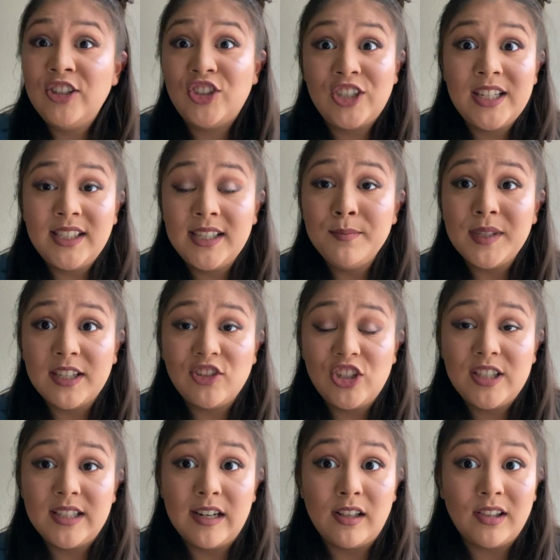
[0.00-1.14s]
she seems like
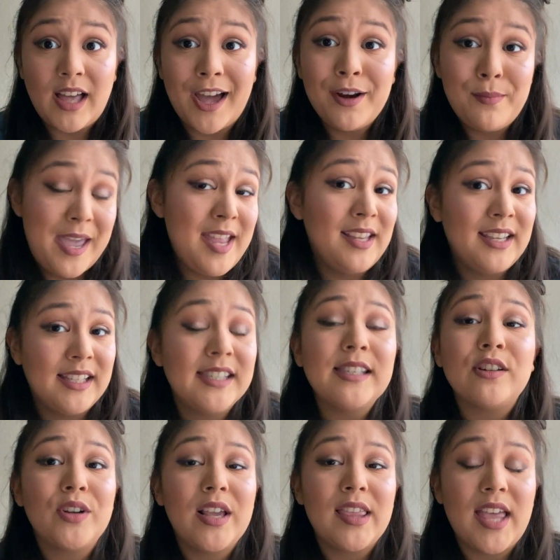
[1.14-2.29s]
she's in a lot of pain,
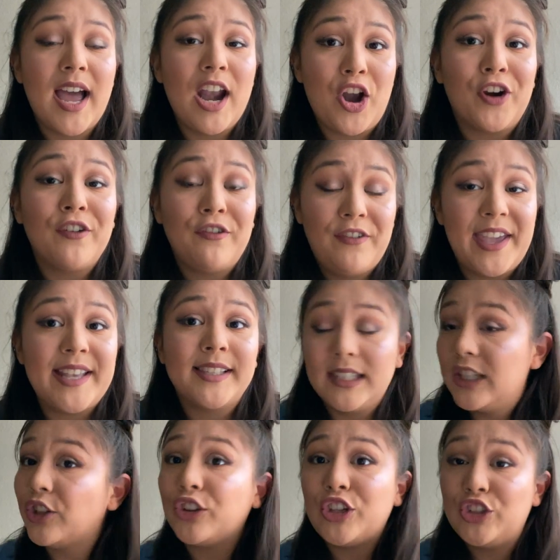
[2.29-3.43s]
considering that her face
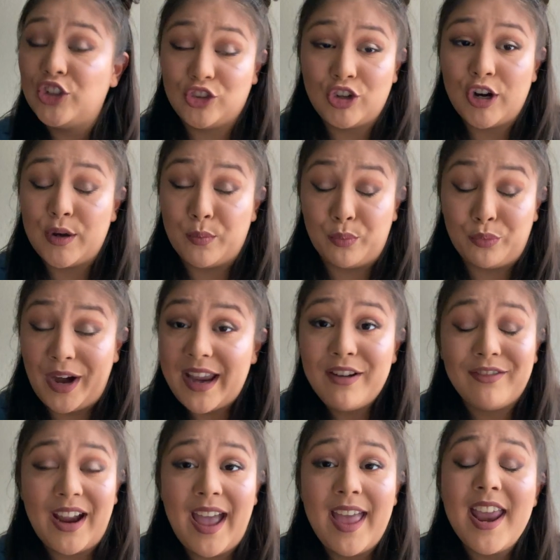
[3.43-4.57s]
literally just turned bright
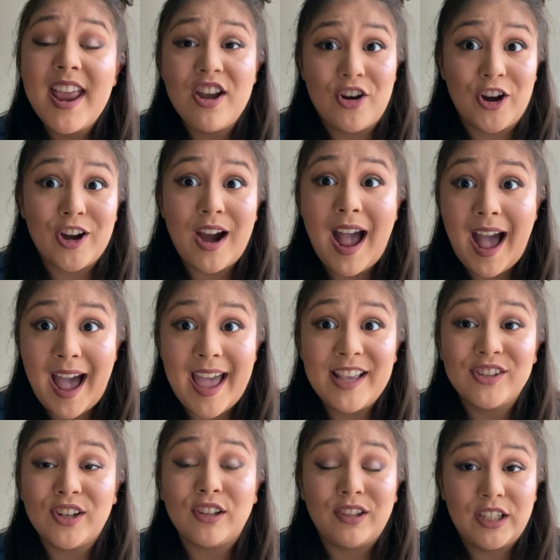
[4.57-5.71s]
red and her
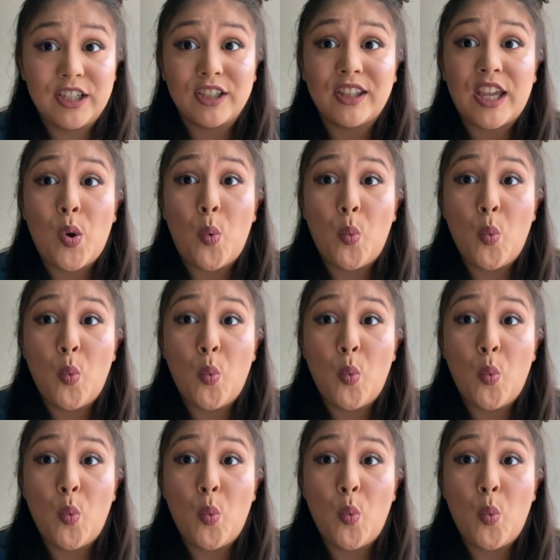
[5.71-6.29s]
eyes are literally